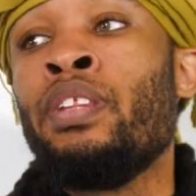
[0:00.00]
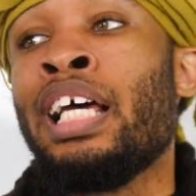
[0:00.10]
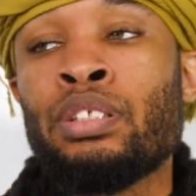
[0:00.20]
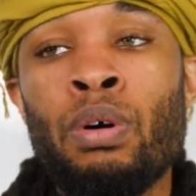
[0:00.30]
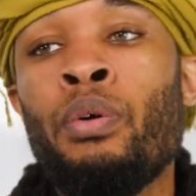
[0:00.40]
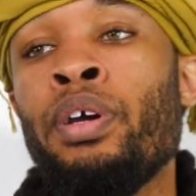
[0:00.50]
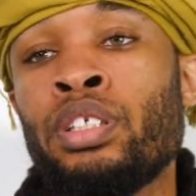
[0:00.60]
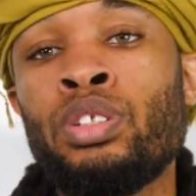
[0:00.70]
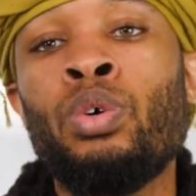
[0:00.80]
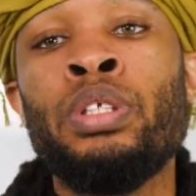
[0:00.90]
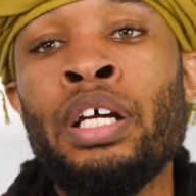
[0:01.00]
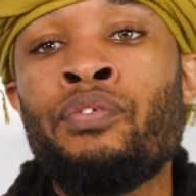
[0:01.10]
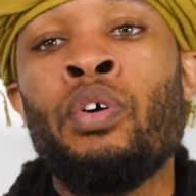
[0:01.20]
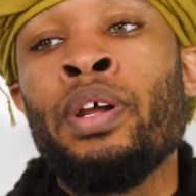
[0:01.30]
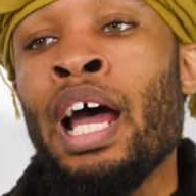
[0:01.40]
That's why we are so
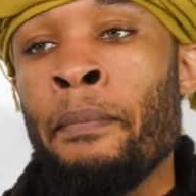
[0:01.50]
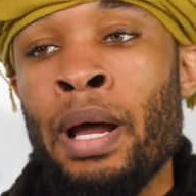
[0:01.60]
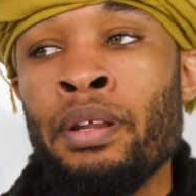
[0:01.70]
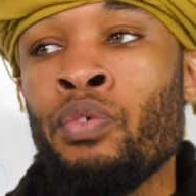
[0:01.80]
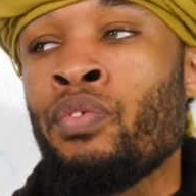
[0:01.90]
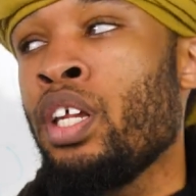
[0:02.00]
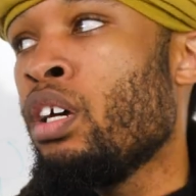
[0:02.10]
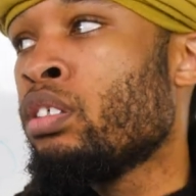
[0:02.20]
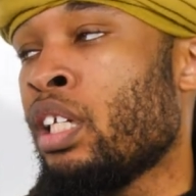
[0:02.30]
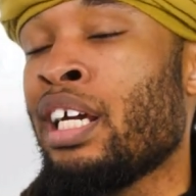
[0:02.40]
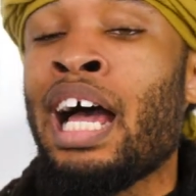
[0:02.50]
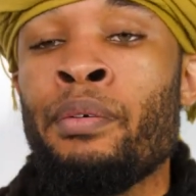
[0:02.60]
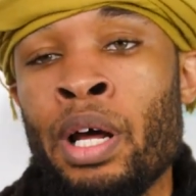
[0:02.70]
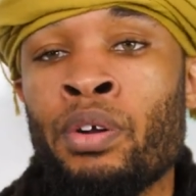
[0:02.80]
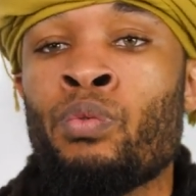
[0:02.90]
different. Yeah, I might do videos and the guy
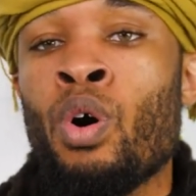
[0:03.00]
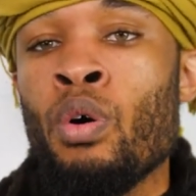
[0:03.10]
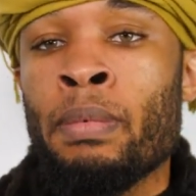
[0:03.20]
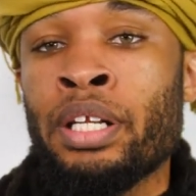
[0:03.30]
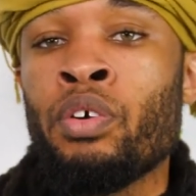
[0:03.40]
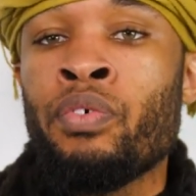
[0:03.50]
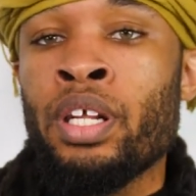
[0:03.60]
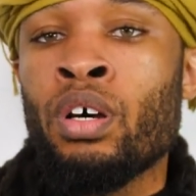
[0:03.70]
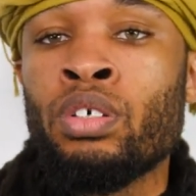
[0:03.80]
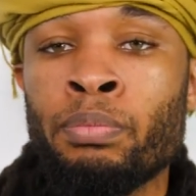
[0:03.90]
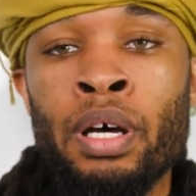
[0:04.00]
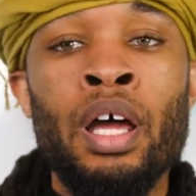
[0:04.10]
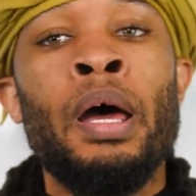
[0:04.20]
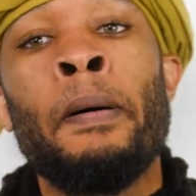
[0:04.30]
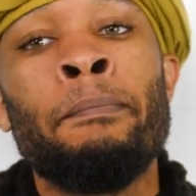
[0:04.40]
down the road might do videos,
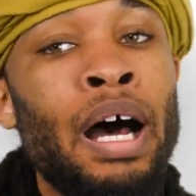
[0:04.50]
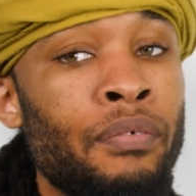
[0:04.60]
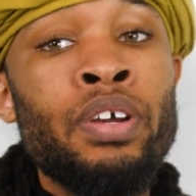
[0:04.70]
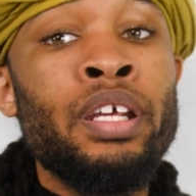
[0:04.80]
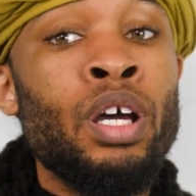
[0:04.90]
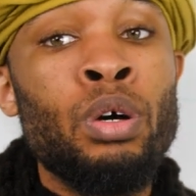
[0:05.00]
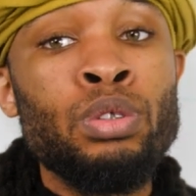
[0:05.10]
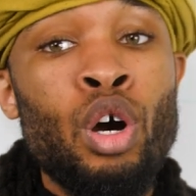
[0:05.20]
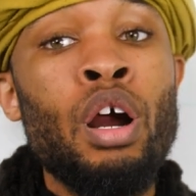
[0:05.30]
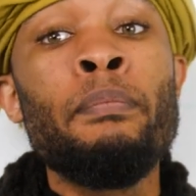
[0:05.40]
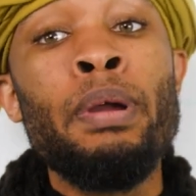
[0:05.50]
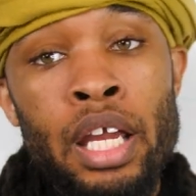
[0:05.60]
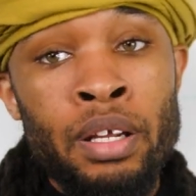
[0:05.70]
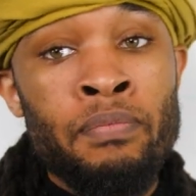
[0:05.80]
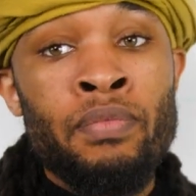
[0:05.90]
but my videos are
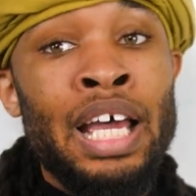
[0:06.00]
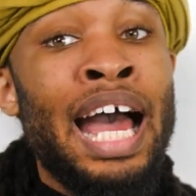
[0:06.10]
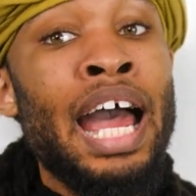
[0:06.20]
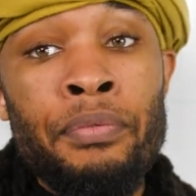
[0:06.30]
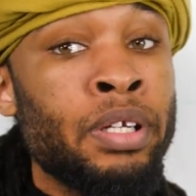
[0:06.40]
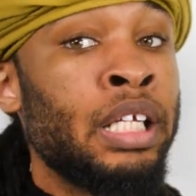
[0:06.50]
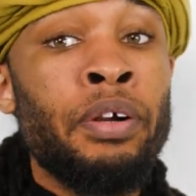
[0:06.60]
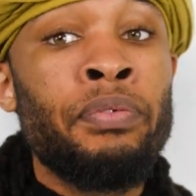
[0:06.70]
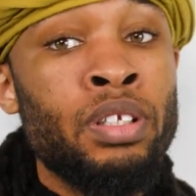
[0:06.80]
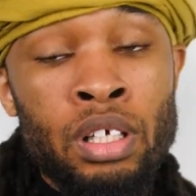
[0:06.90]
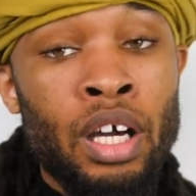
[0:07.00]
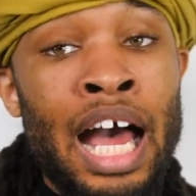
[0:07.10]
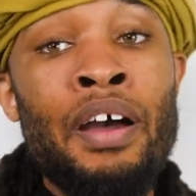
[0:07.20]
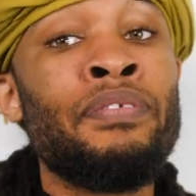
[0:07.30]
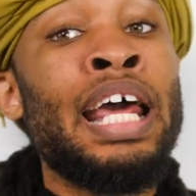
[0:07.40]
me. I have a different look.
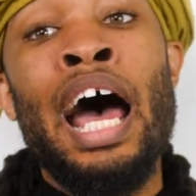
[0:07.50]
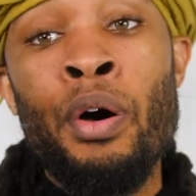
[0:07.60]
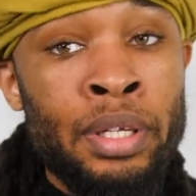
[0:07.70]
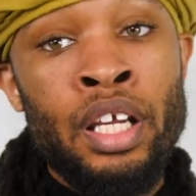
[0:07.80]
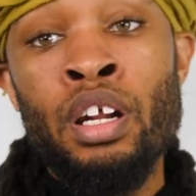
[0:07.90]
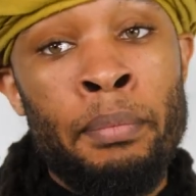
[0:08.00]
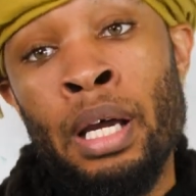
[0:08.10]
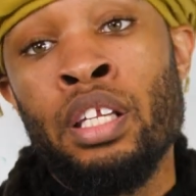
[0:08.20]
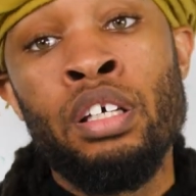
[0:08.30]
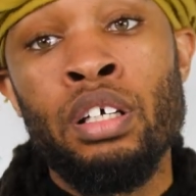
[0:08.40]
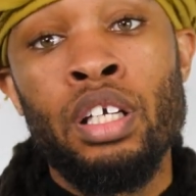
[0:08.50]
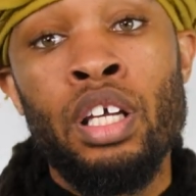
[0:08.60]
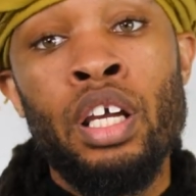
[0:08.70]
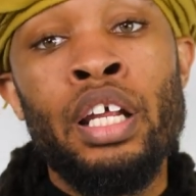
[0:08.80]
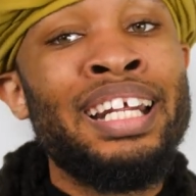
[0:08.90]
I've dialed in on my look.
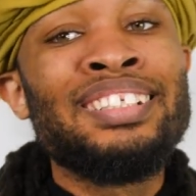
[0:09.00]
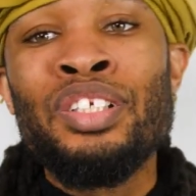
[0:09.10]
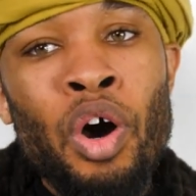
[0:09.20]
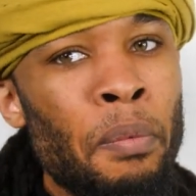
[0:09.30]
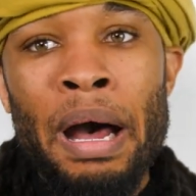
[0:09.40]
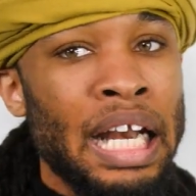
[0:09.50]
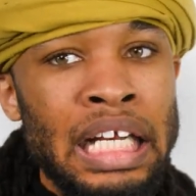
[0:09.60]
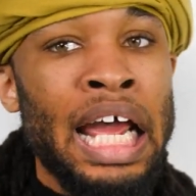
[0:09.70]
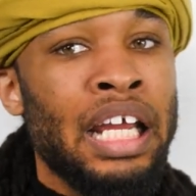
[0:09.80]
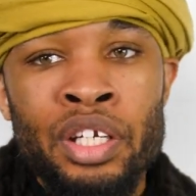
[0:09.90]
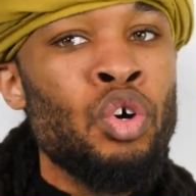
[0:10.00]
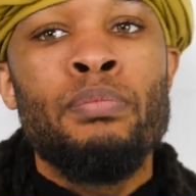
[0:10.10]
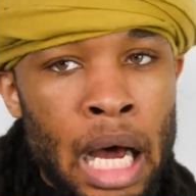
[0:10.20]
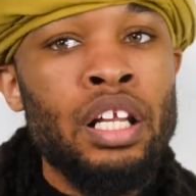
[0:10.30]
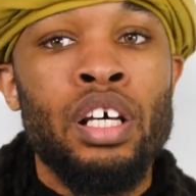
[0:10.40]
There's nobody that can do
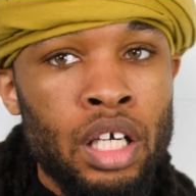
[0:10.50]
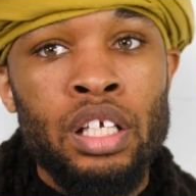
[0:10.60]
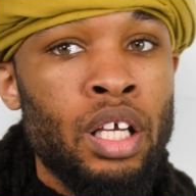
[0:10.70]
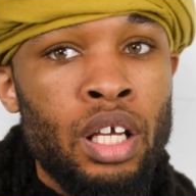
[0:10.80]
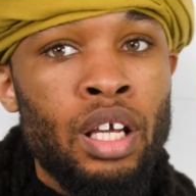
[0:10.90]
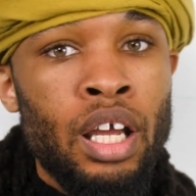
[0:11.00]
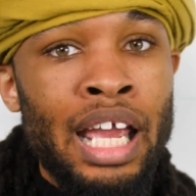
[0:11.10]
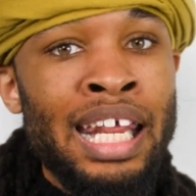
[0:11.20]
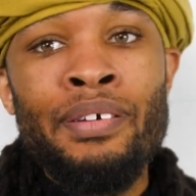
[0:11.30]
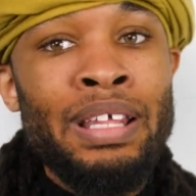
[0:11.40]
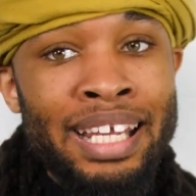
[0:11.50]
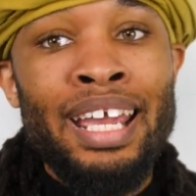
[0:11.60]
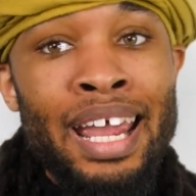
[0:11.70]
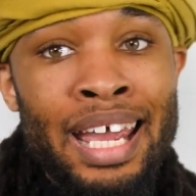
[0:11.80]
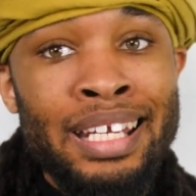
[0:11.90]
my look. And if they
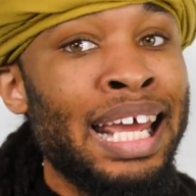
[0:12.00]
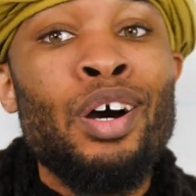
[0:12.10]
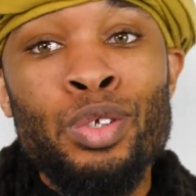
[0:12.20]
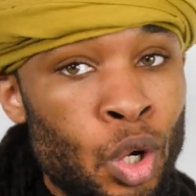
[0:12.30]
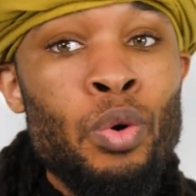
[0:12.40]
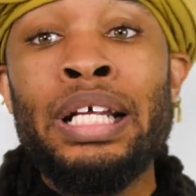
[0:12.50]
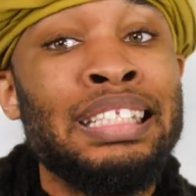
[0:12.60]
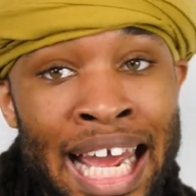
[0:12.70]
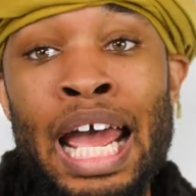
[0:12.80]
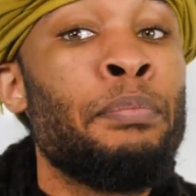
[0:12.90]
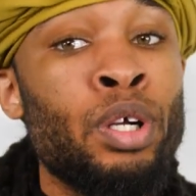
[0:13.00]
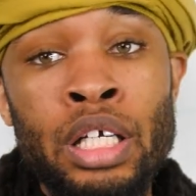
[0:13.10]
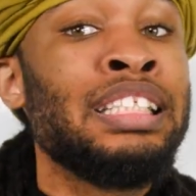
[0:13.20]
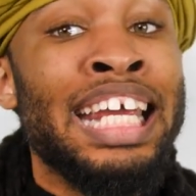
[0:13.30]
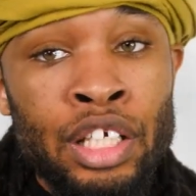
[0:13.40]
can, they don't do it as damn
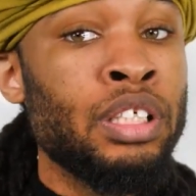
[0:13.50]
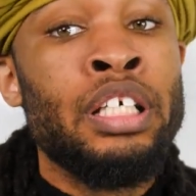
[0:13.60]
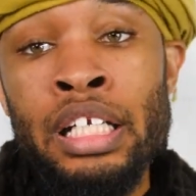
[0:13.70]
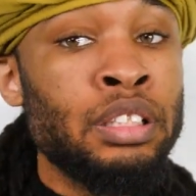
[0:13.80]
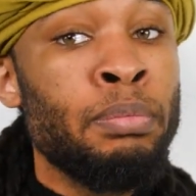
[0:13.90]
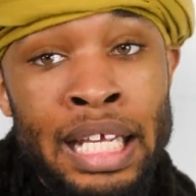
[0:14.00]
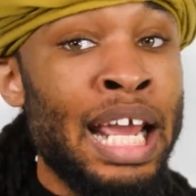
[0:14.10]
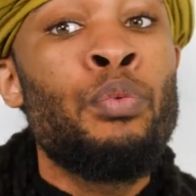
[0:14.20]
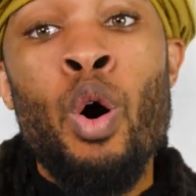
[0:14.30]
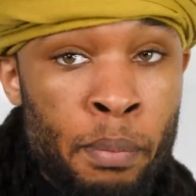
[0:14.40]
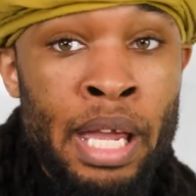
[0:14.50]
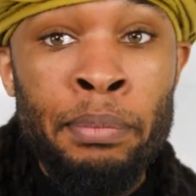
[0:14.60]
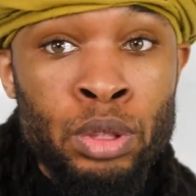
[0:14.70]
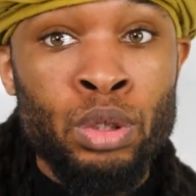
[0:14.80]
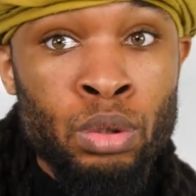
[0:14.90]
near as good as me, and they won't be
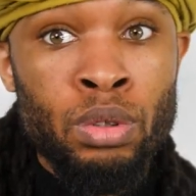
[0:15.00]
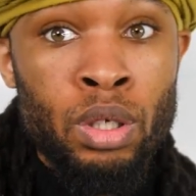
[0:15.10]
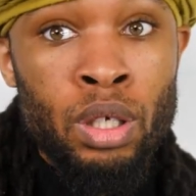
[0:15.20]
able to.